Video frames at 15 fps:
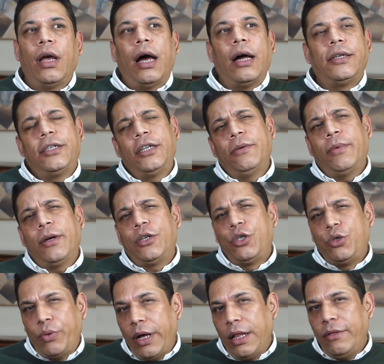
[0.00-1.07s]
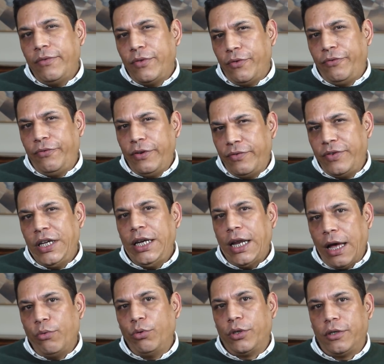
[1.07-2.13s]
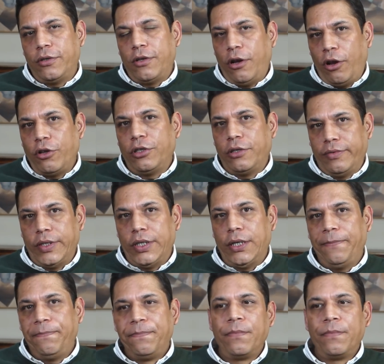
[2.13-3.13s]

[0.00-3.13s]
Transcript: I'd say about 12 to 15 hours is the longevity.